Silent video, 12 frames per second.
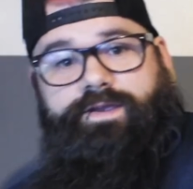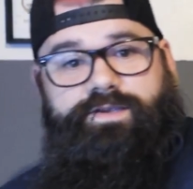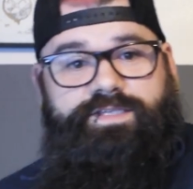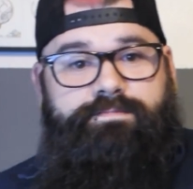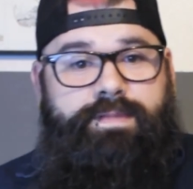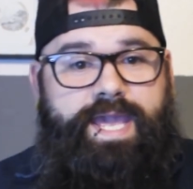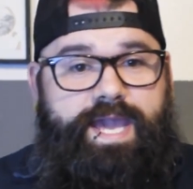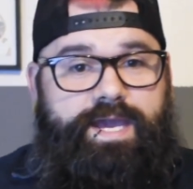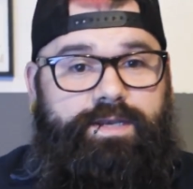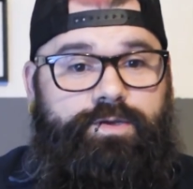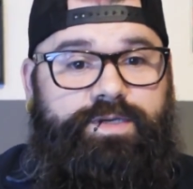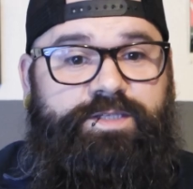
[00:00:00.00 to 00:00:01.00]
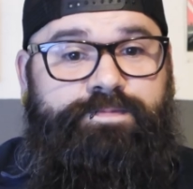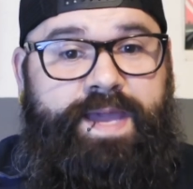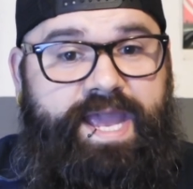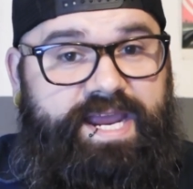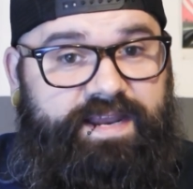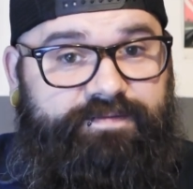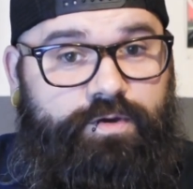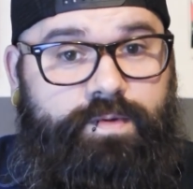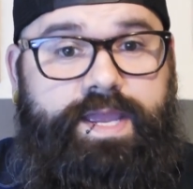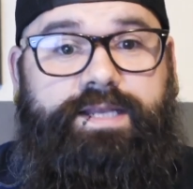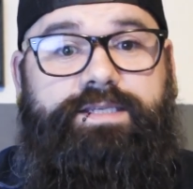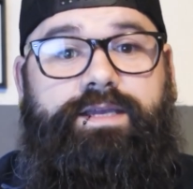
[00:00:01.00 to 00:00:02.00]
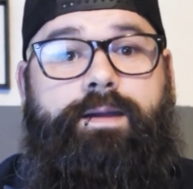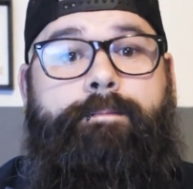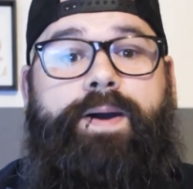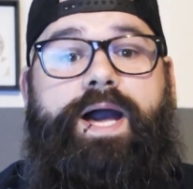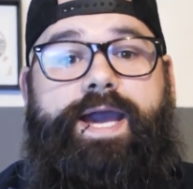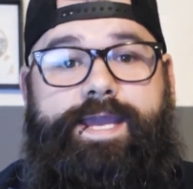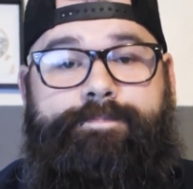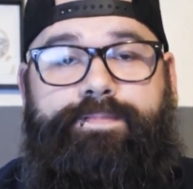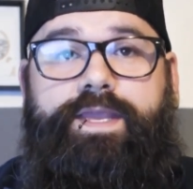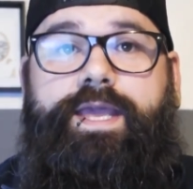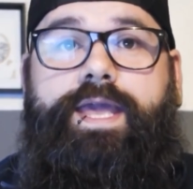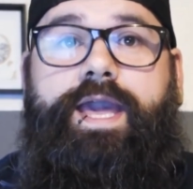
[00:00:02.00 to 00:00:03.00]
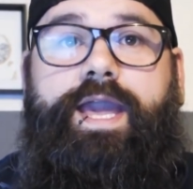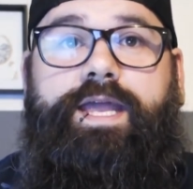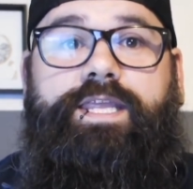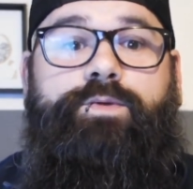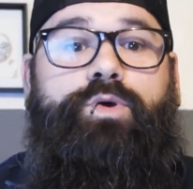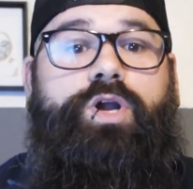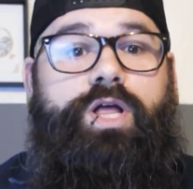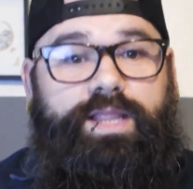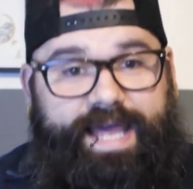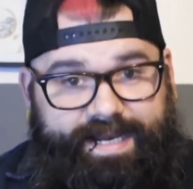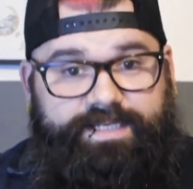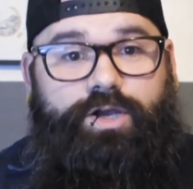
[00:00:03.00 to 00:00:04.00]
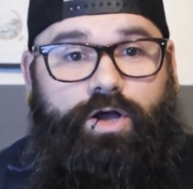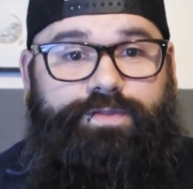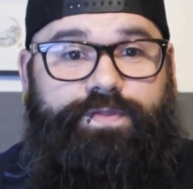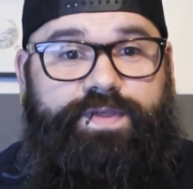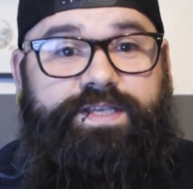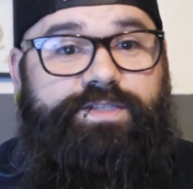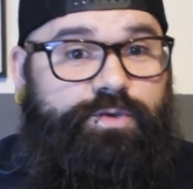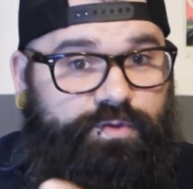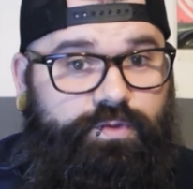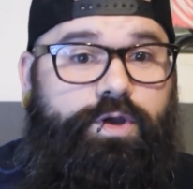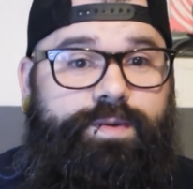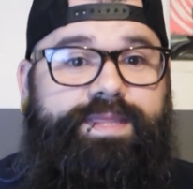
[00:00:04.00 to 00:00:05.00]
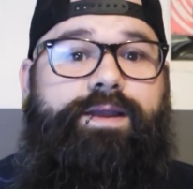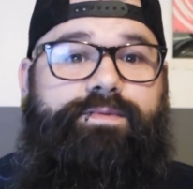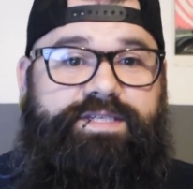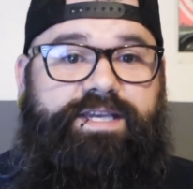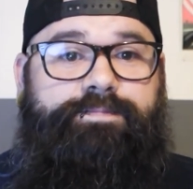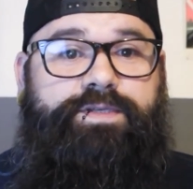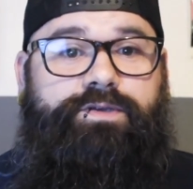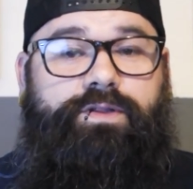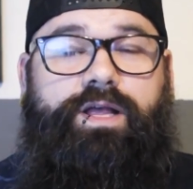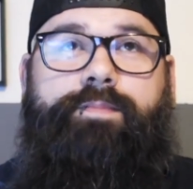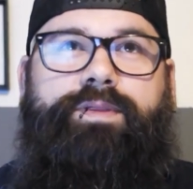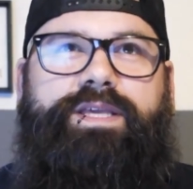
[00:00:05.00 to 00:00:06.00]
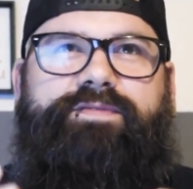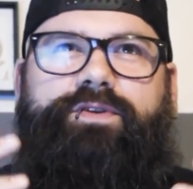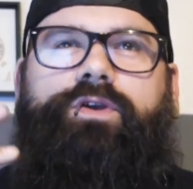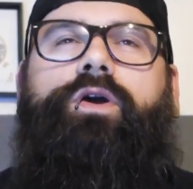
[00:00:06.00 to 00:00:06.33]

there's a man who is paid every week to come by, and he will collect all the things you throw in that receptacle. I believe they're